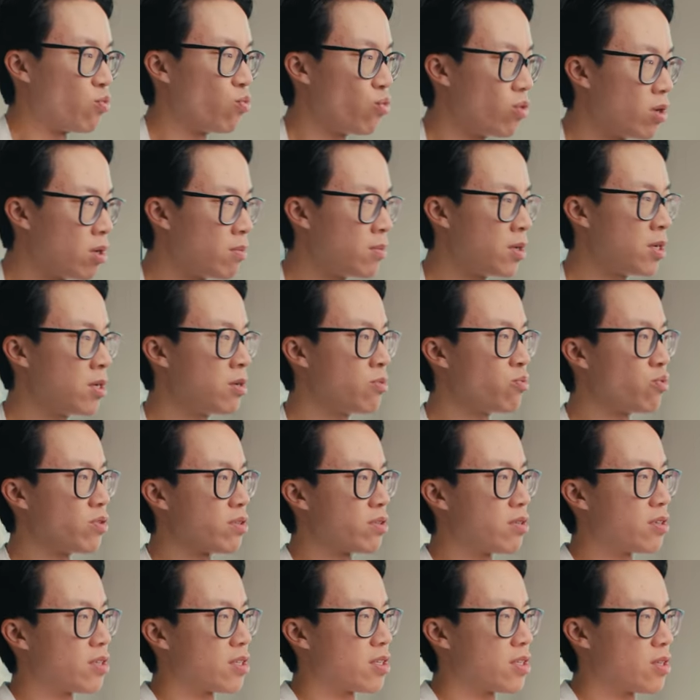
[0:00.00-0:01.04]
it warmer
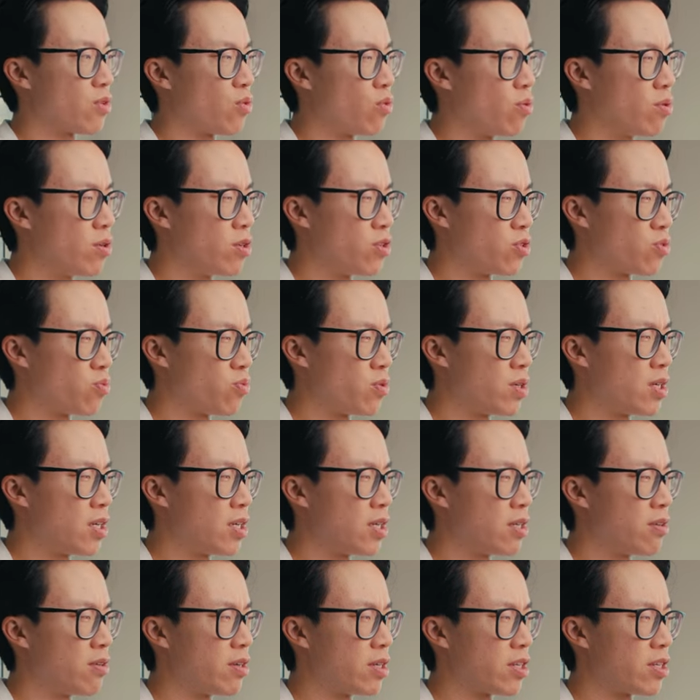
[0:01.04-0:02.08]
with this orange
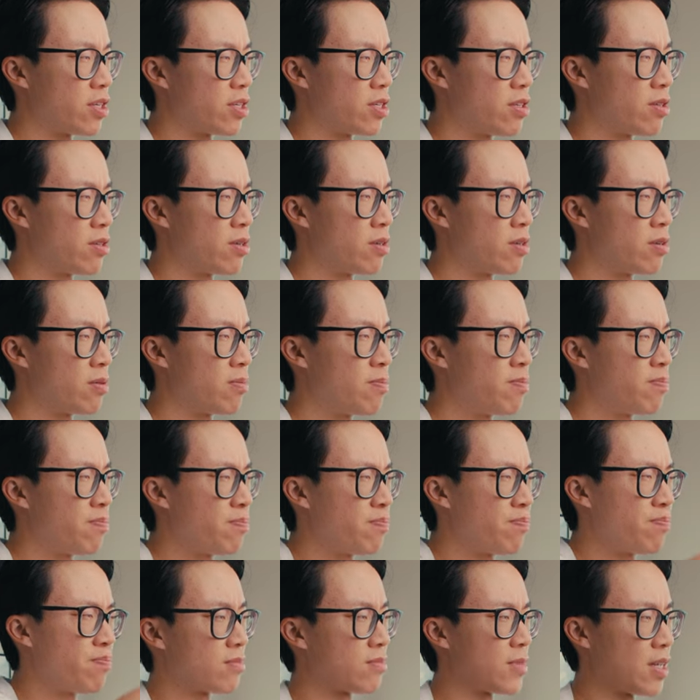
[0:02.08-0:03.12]
one right here,
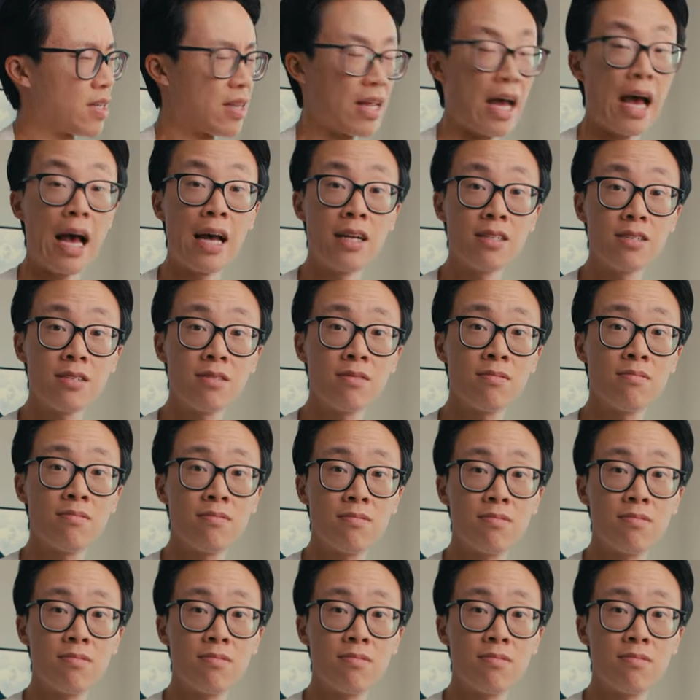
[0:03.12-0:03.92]
like that.